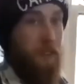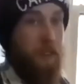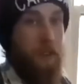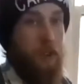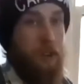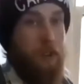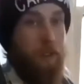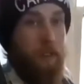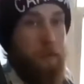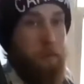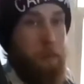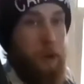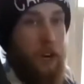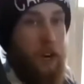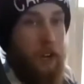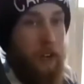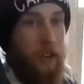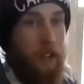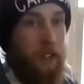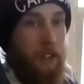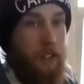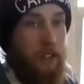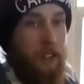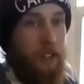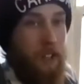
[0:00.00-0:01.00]
over my
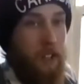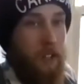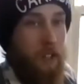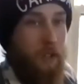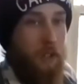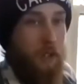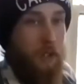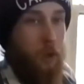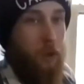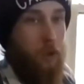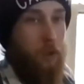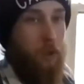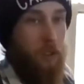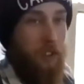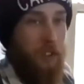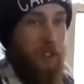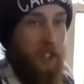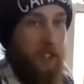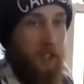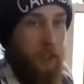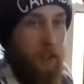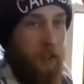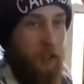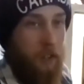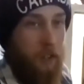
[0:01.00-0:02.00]
shoulder
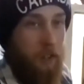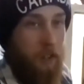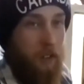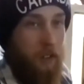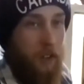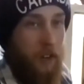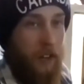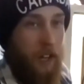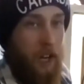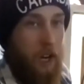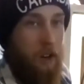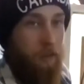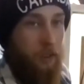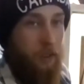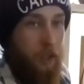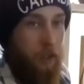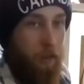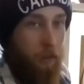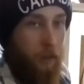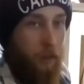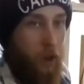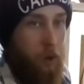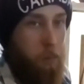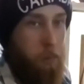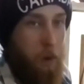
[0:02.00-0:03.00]
here, I have a
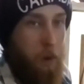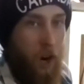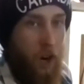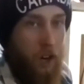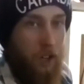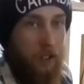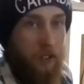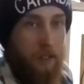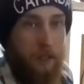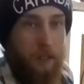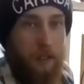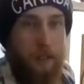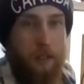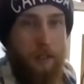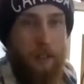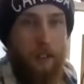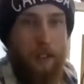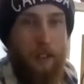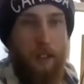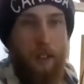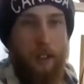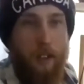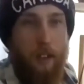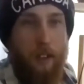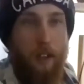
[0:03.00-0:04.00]
grow box.
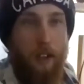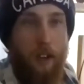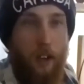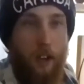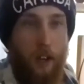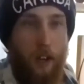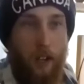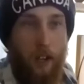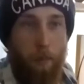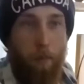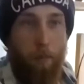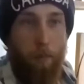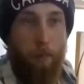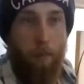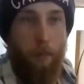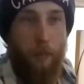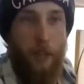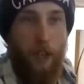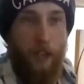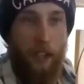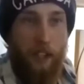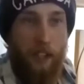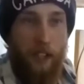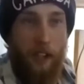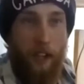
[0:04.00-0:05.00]
And
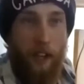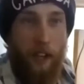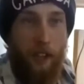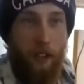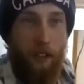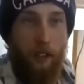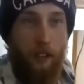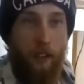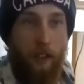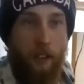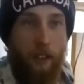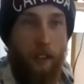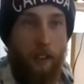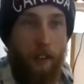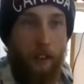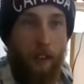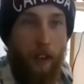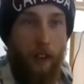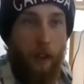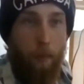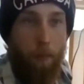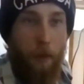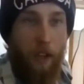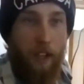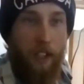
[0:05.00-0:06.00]
again,
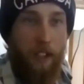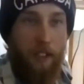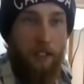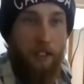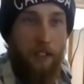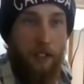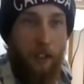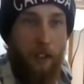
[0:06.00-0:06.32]
I might,